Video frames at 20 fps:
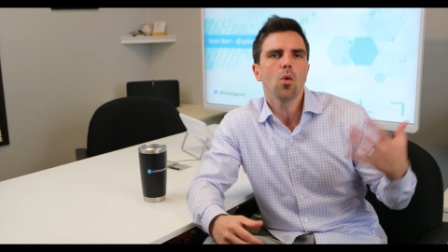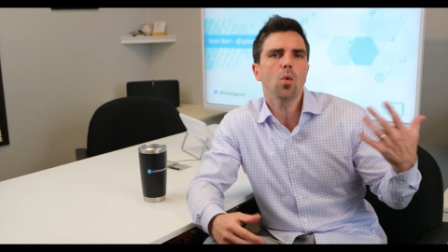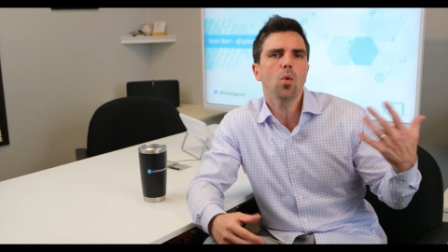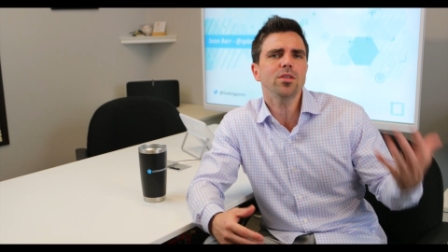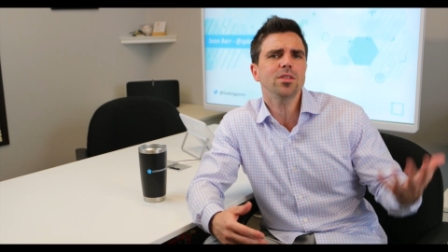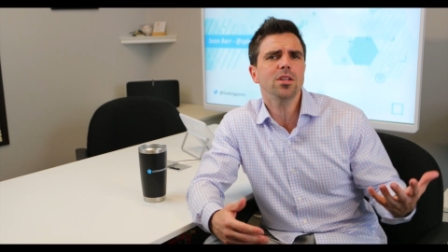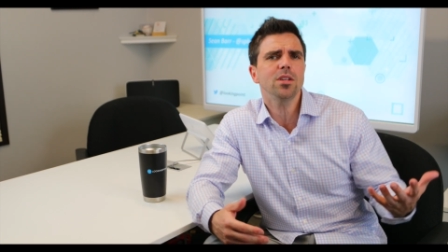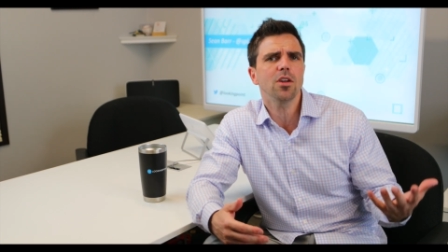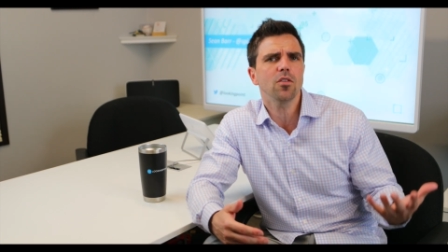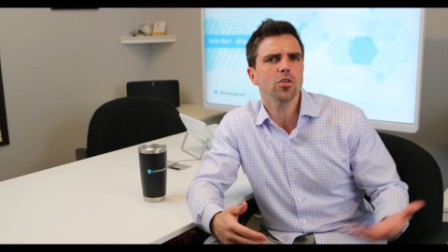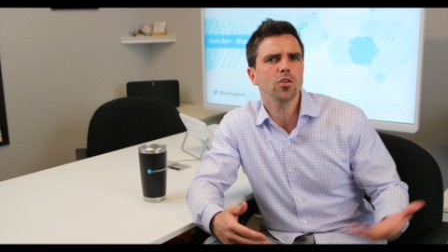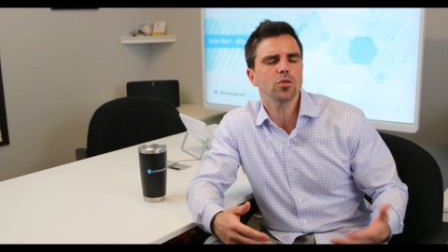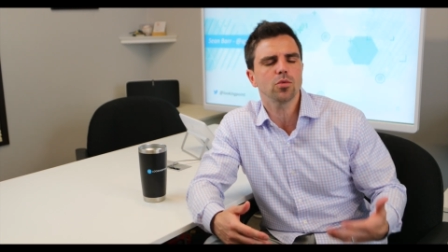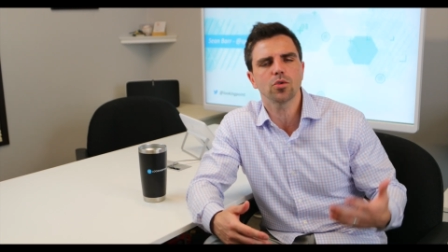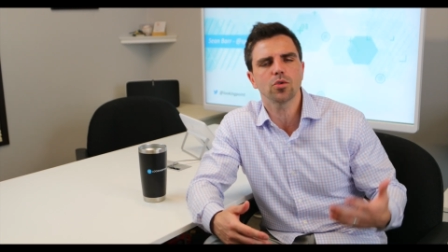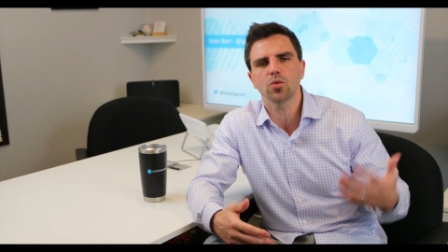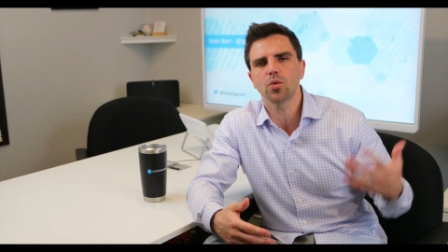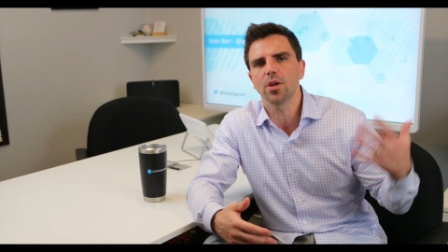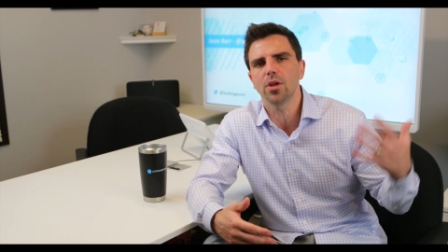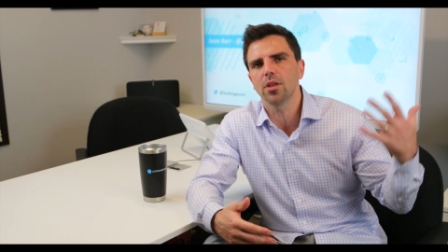what's the difference
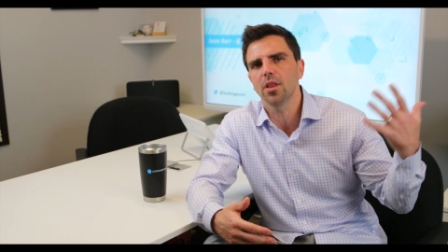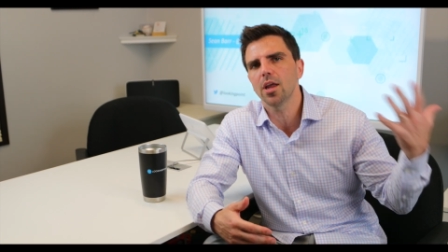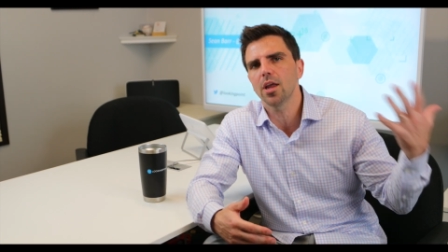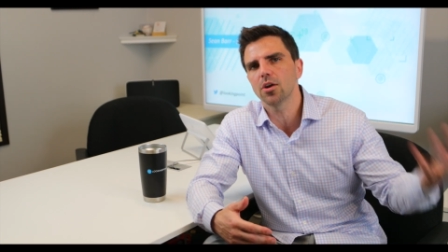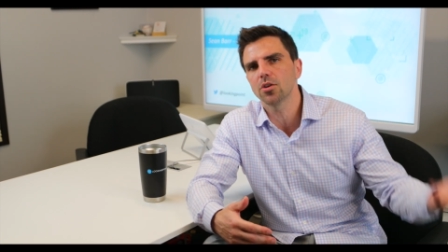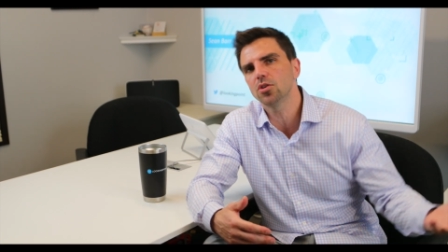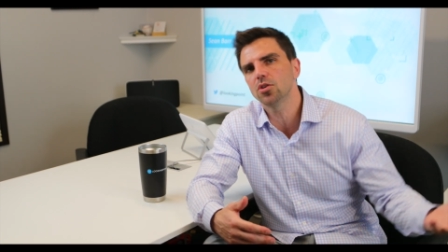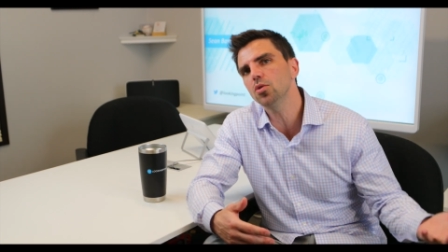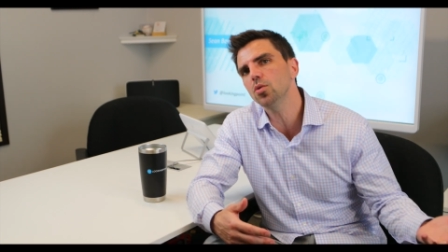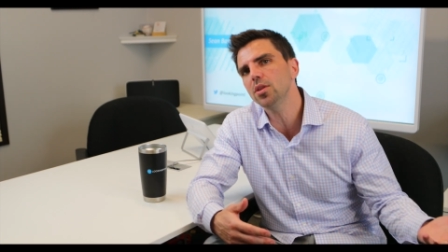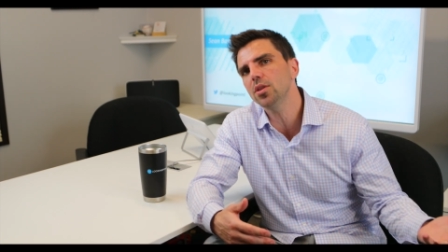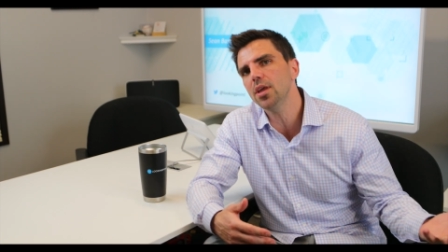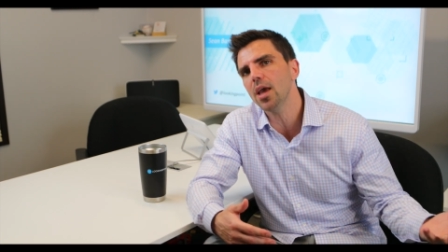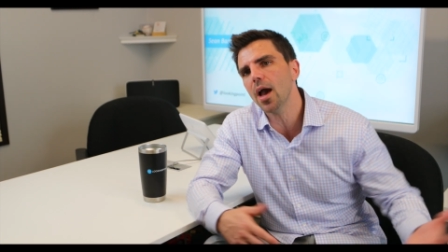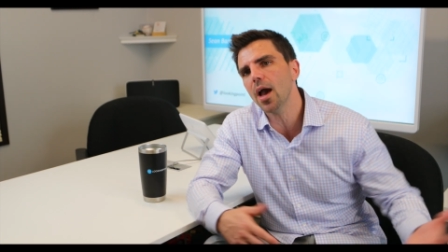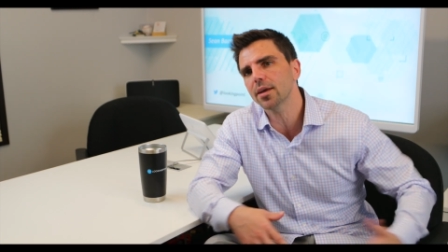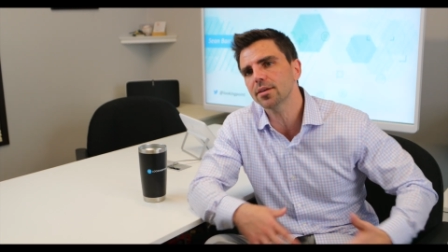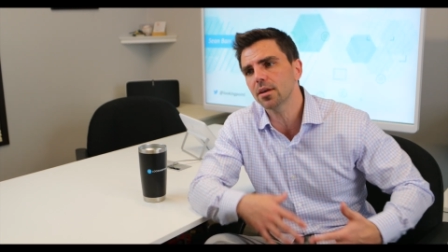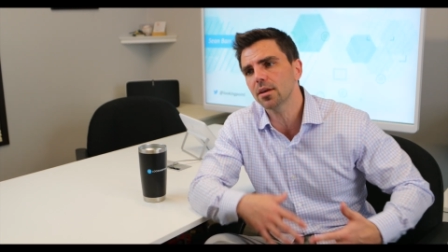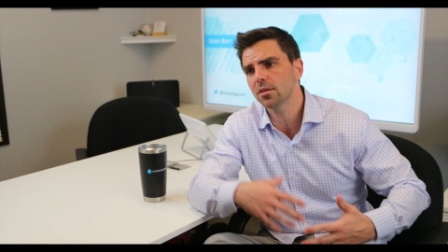between layer 2 at the
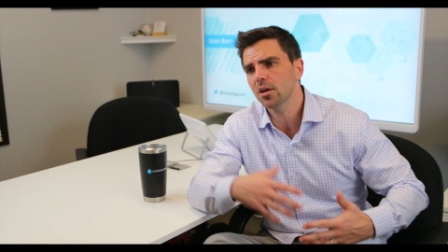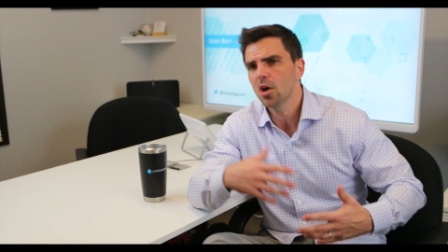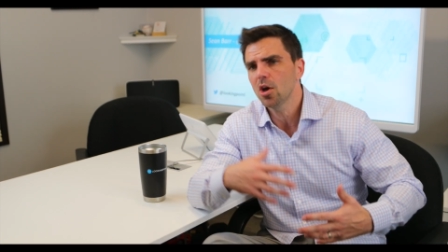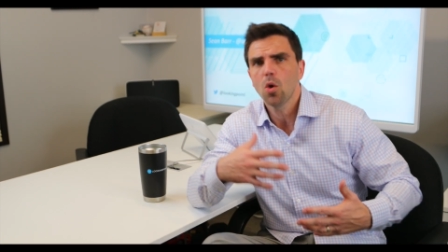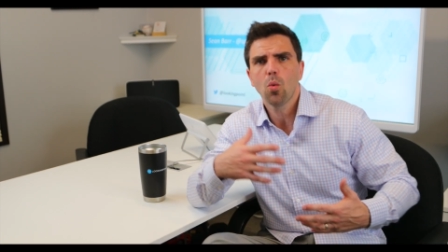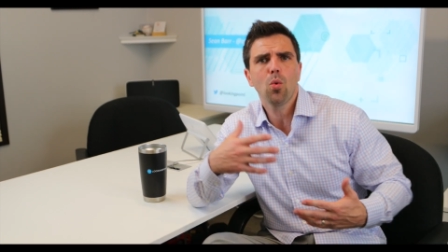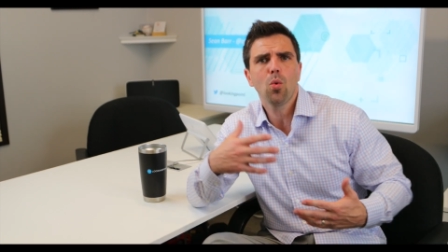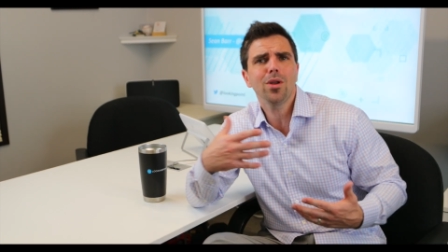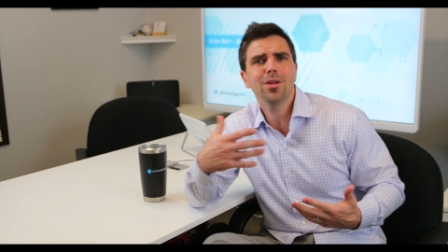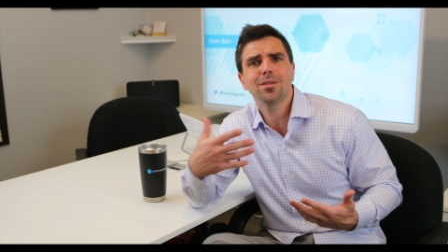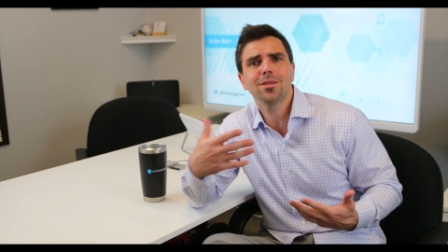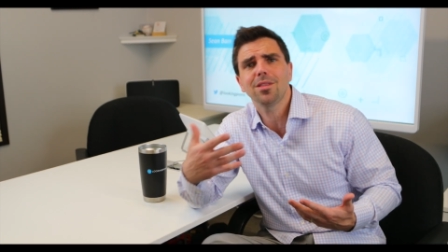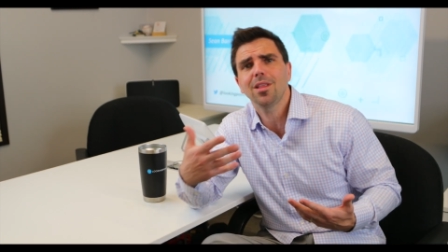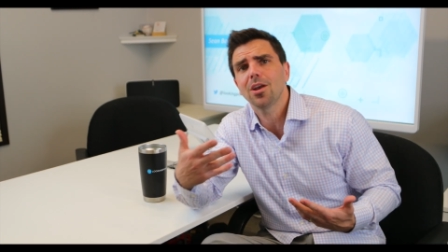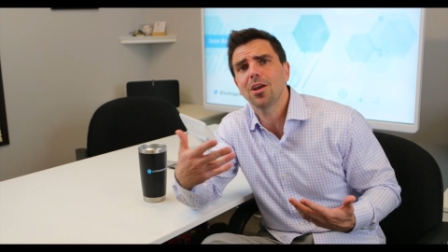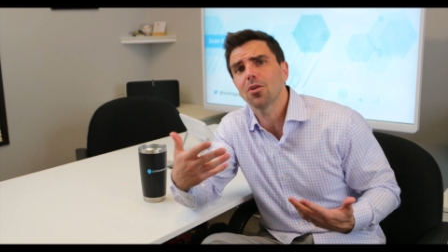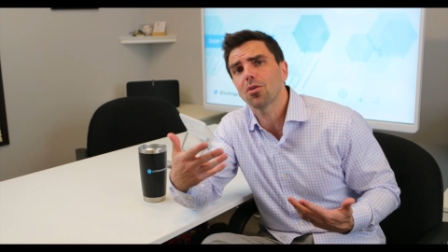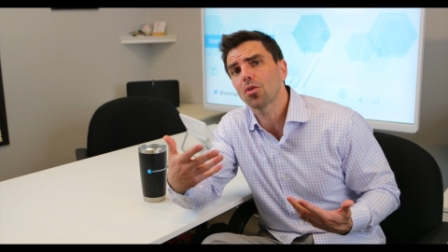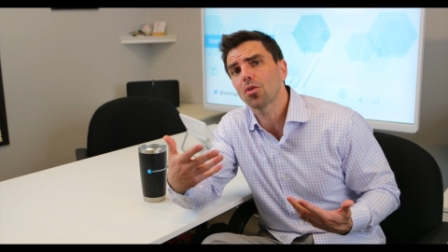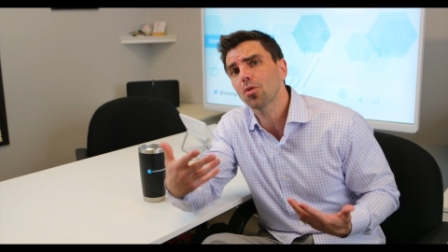access, what is
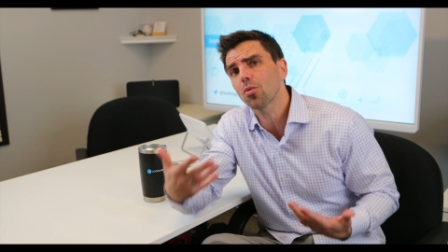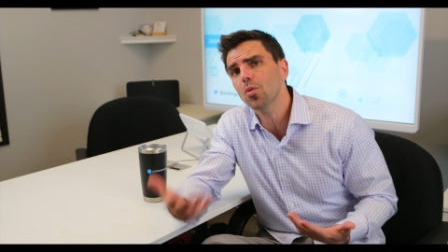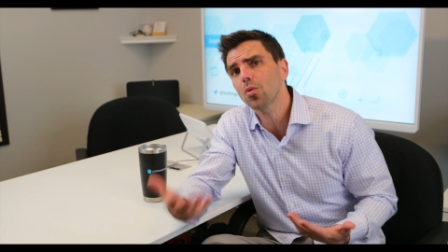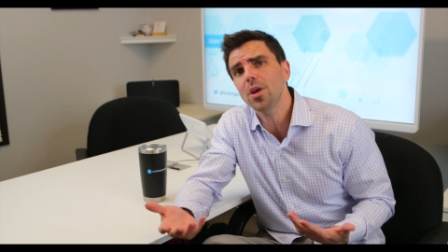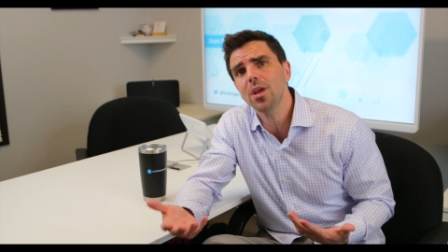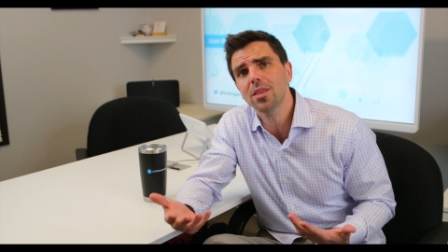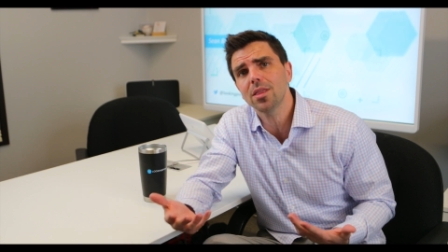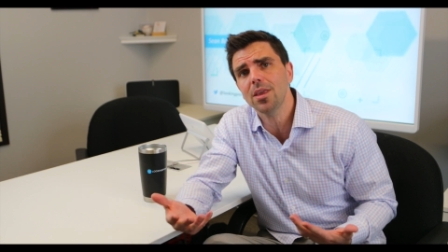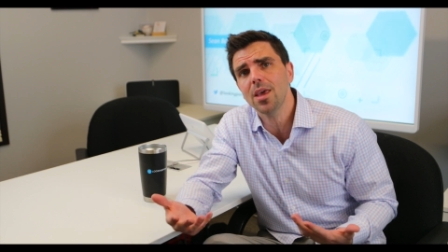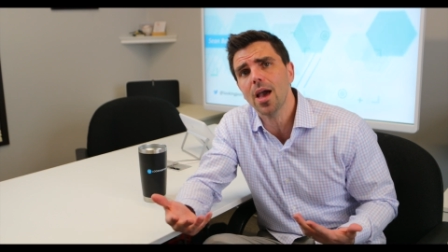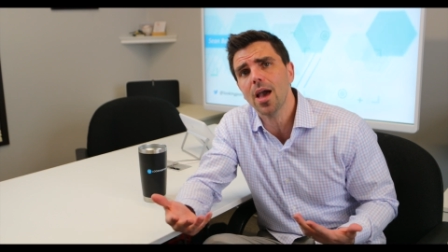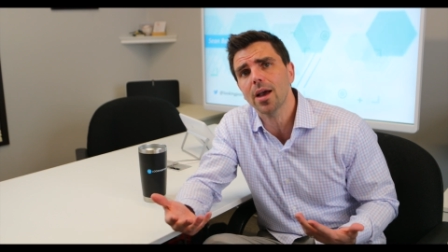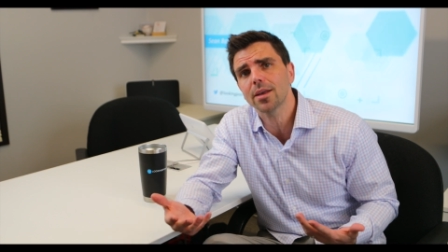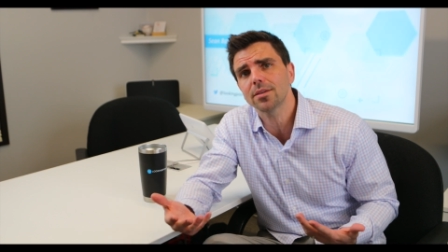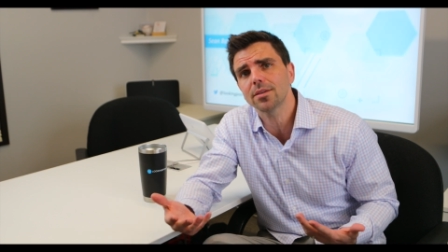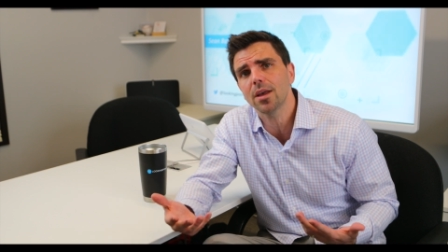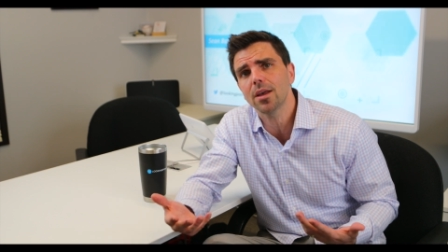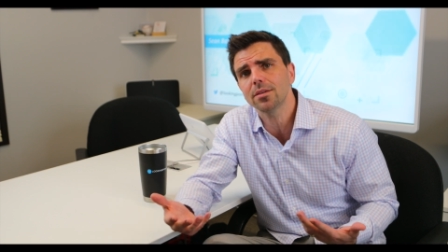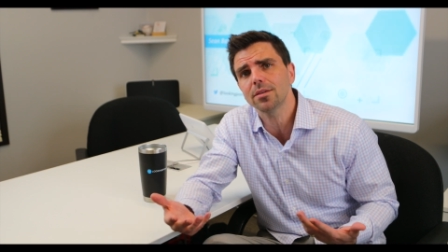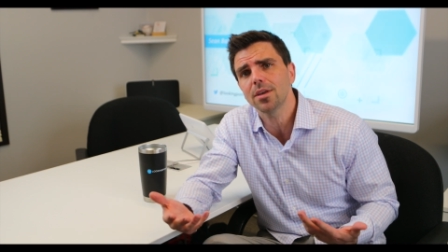layer 3 at the
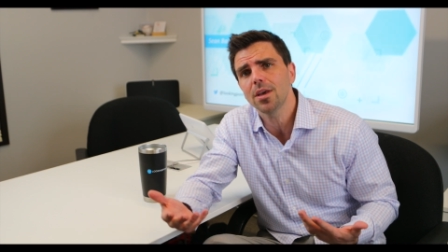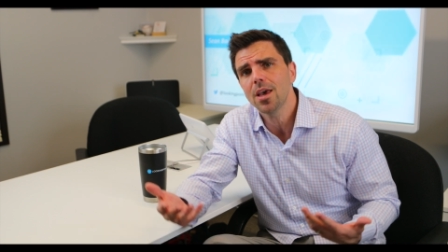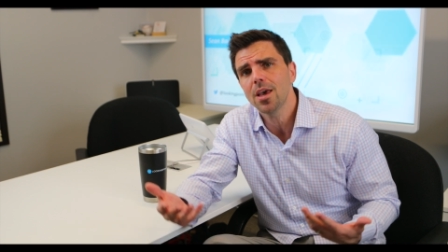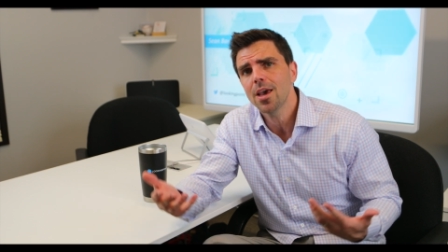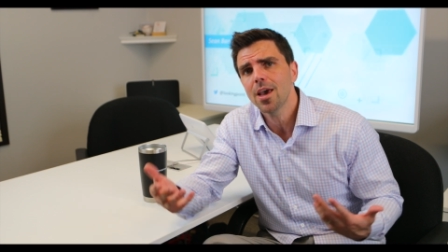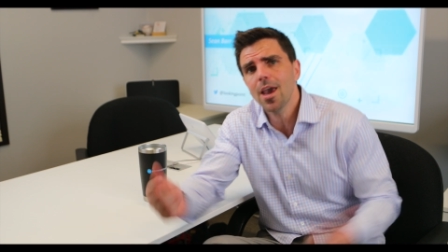access,